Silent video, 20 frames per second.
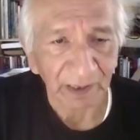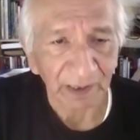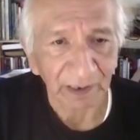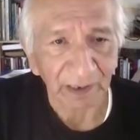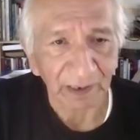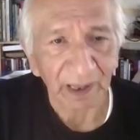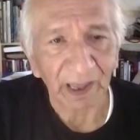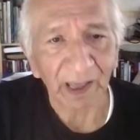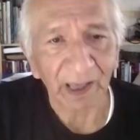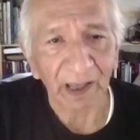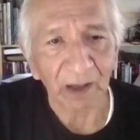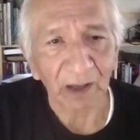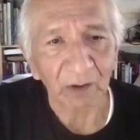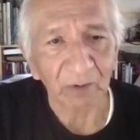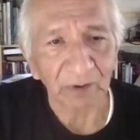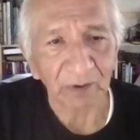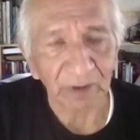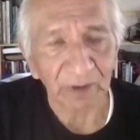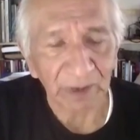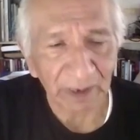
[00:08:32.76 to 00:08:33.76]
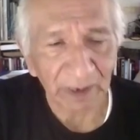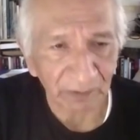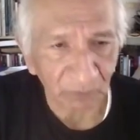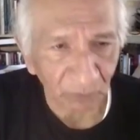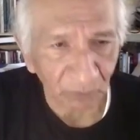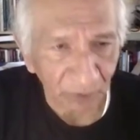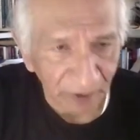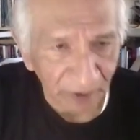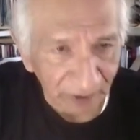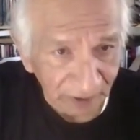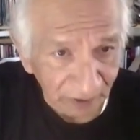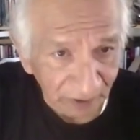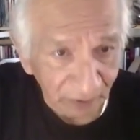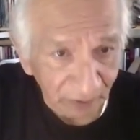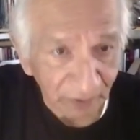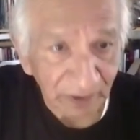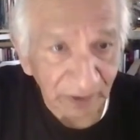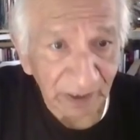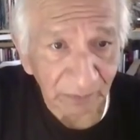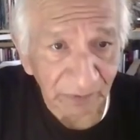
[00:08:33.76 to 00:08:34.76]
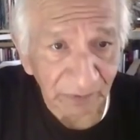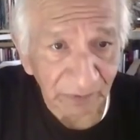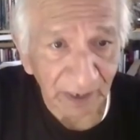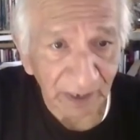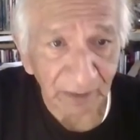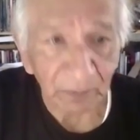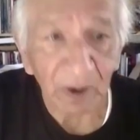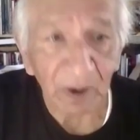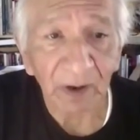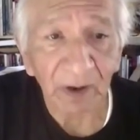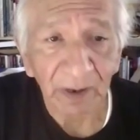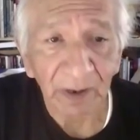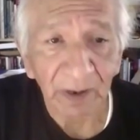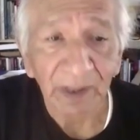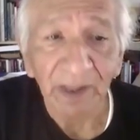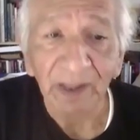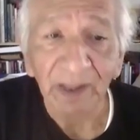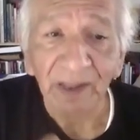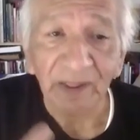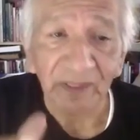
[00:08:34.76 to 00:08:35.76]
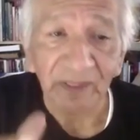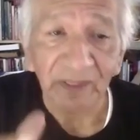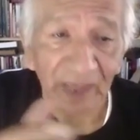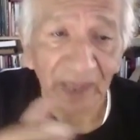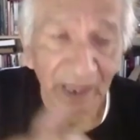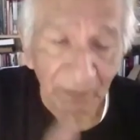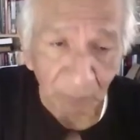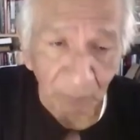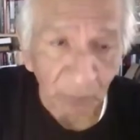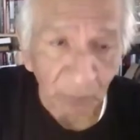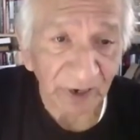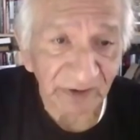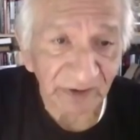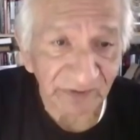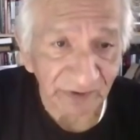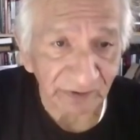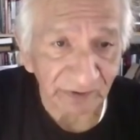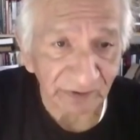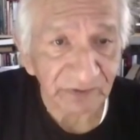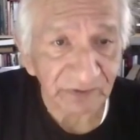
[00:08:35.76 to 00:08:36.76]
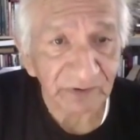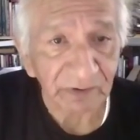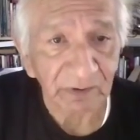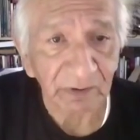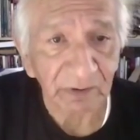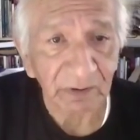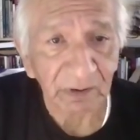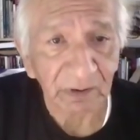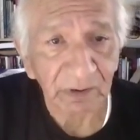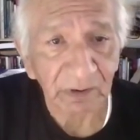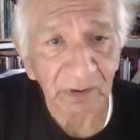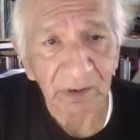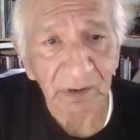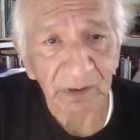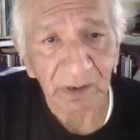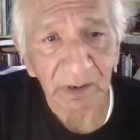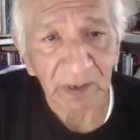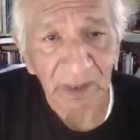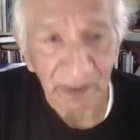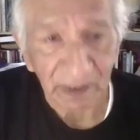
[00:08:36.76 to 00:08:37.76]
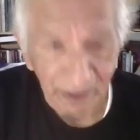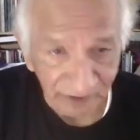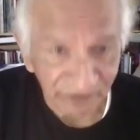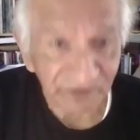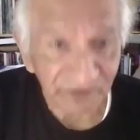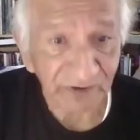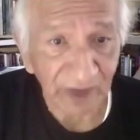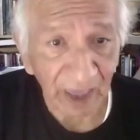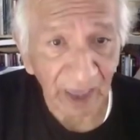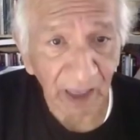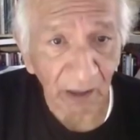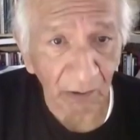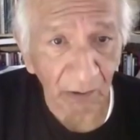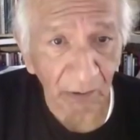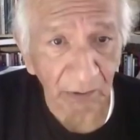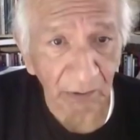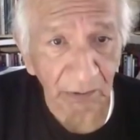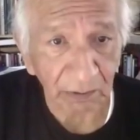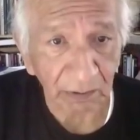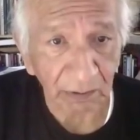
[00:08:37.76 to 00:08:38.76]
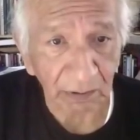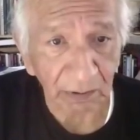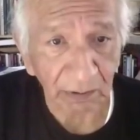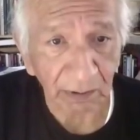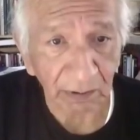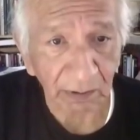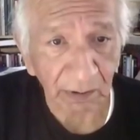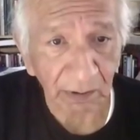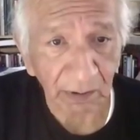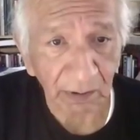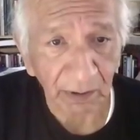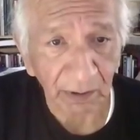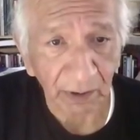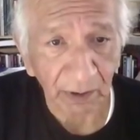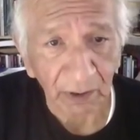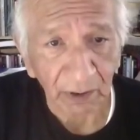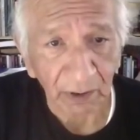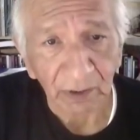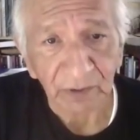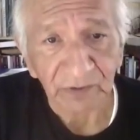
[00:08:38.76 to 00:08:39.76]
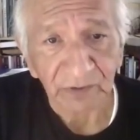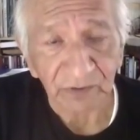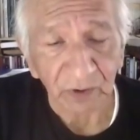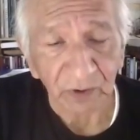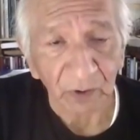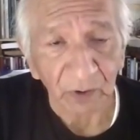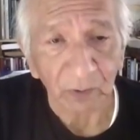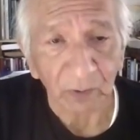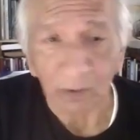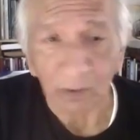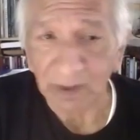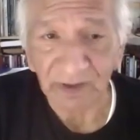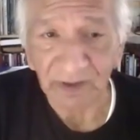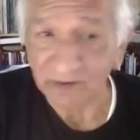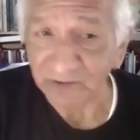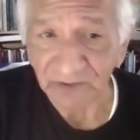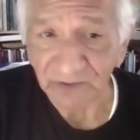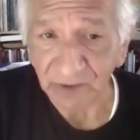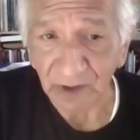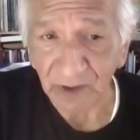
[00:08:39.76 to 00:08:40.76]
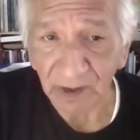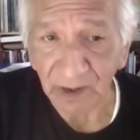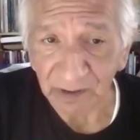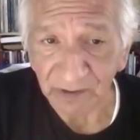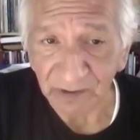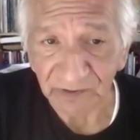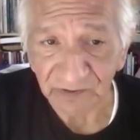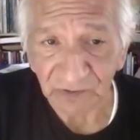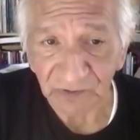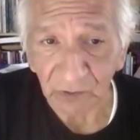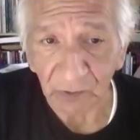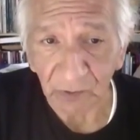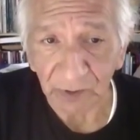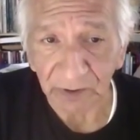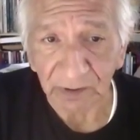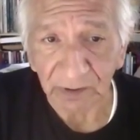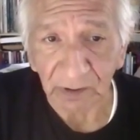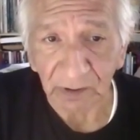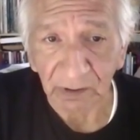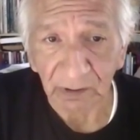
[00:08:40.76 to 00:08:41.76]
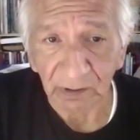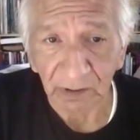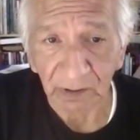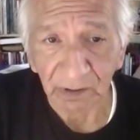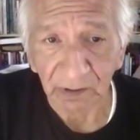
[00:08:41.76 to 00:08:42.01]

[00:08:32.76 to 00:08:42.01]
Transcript: And when you keep that present, it's now. So it's not historic.